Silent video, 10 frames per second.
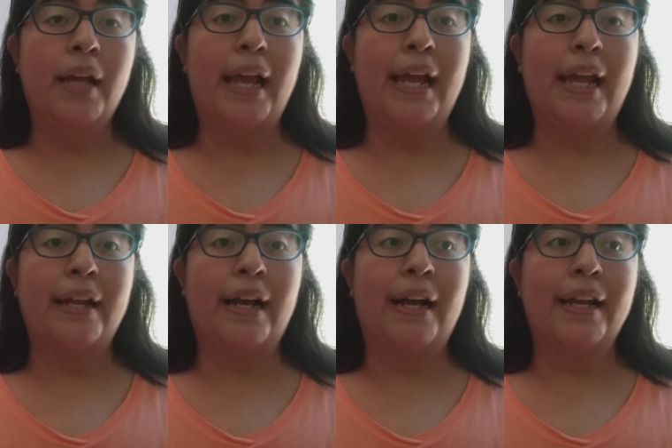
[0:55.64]

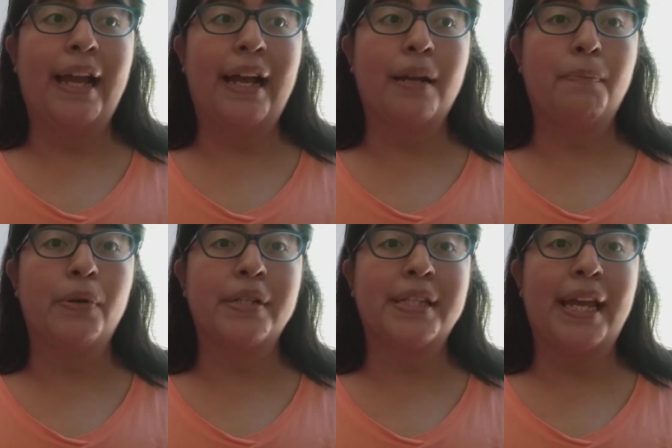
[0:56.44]
and I had to
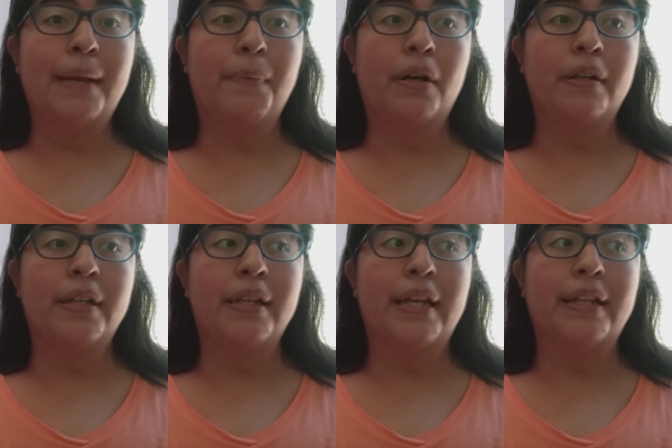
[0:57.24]
put tape on
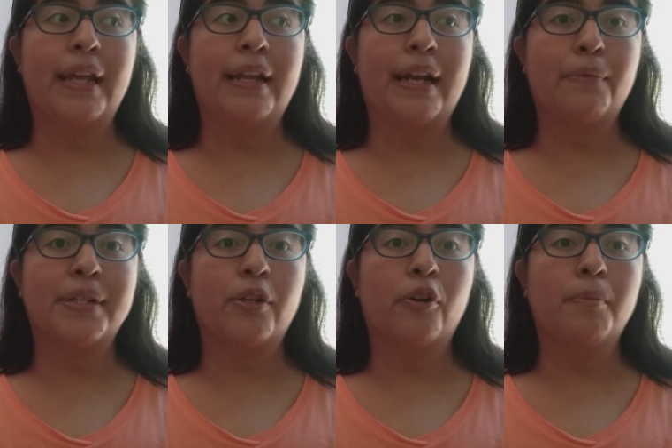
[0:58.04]
it and then I
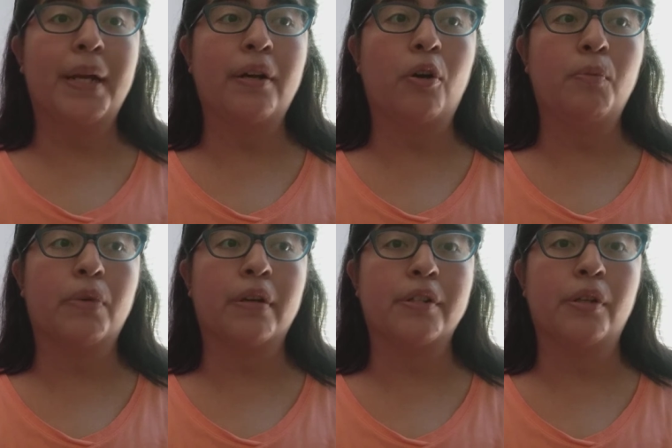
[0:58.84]
returned my
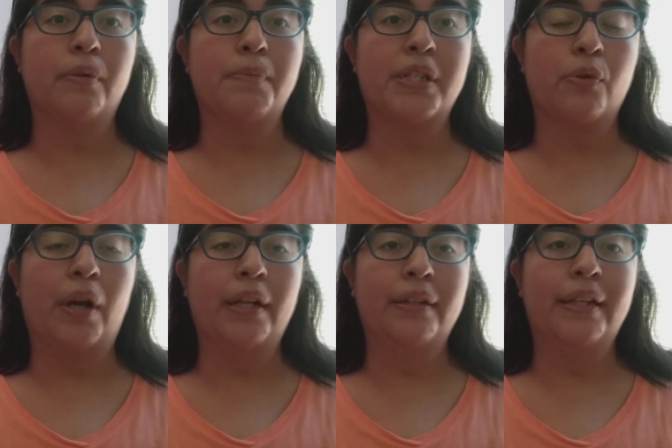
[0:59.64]
homework to Mr.
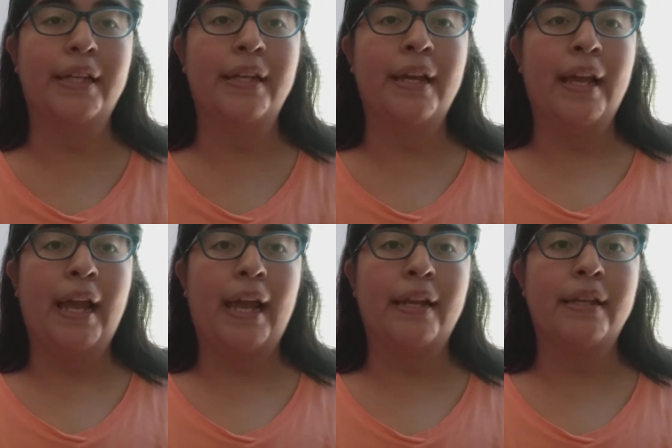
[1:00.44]
Hunley
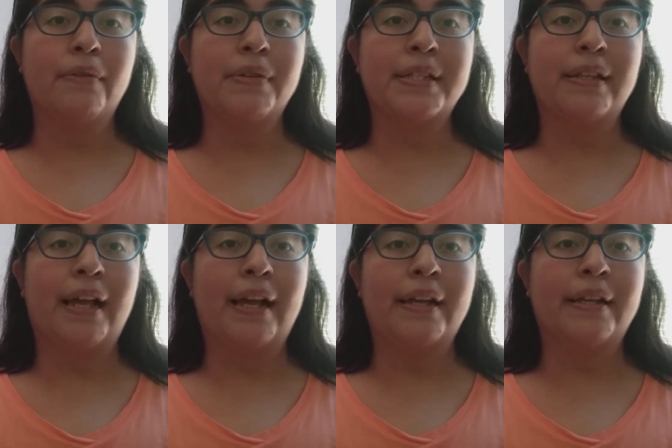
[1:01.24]
and he was
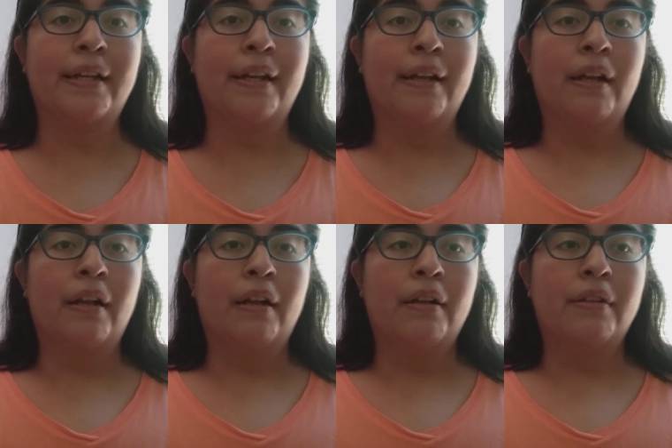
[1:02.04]
like
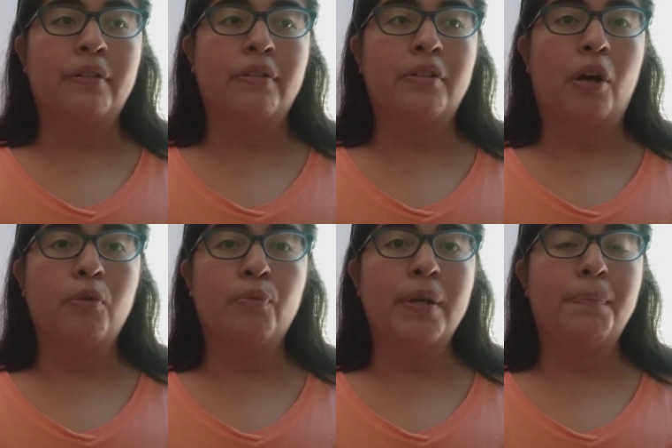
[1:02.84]

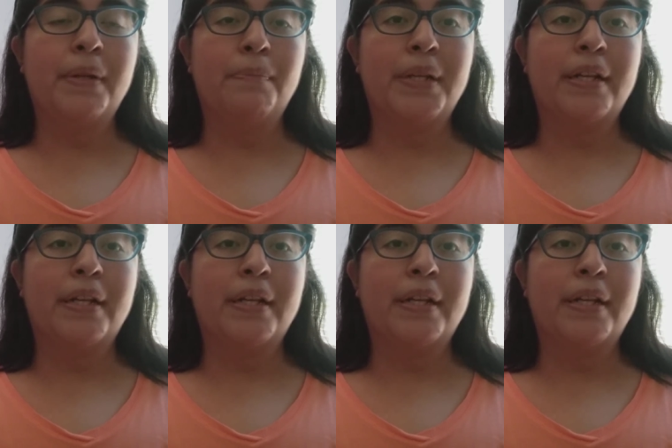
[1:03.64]
don't rip it